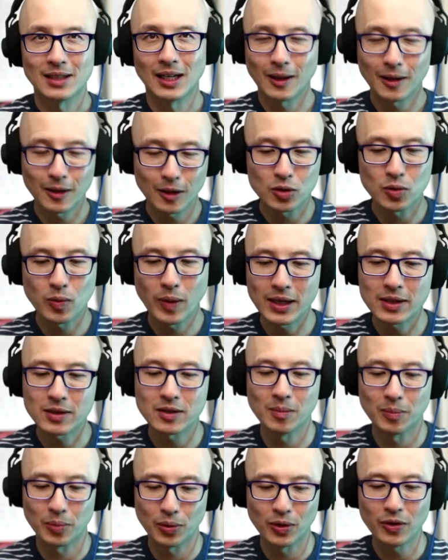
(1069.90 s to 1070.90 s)
I think there's ways
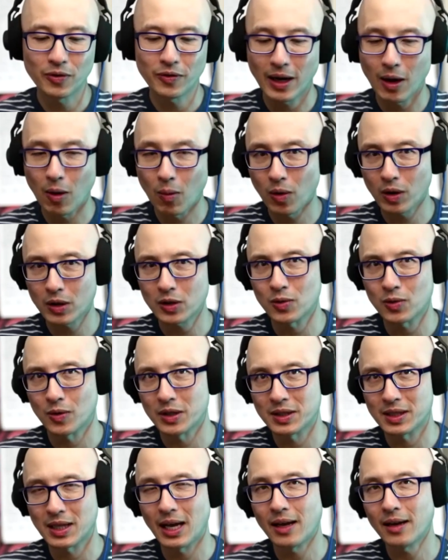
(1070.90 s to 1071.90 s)
to improve, and I work
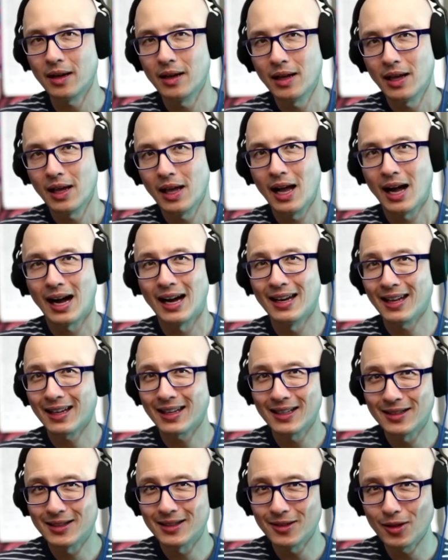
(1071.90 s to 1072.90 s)
towards that. And I
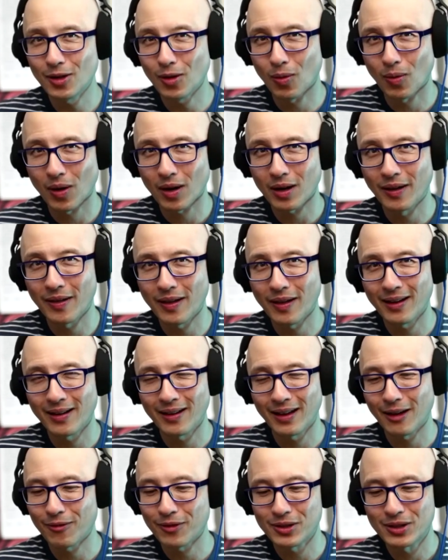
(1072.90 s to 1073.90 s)
continue to work on that
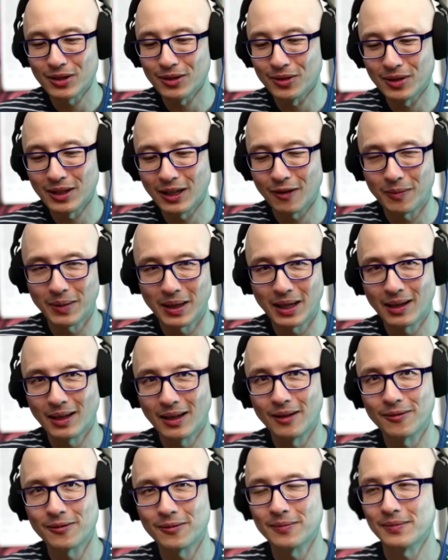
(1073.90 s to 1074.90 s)
every single day of my
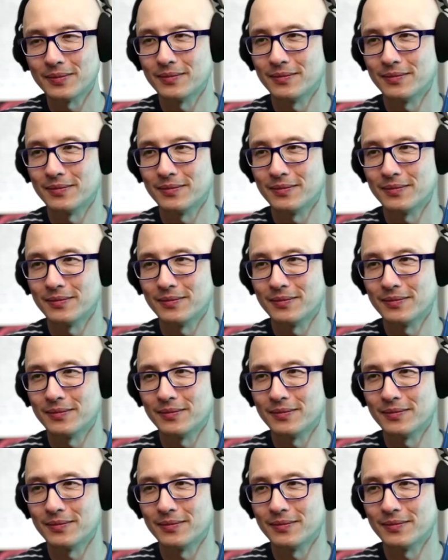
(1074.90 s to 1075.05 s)
life.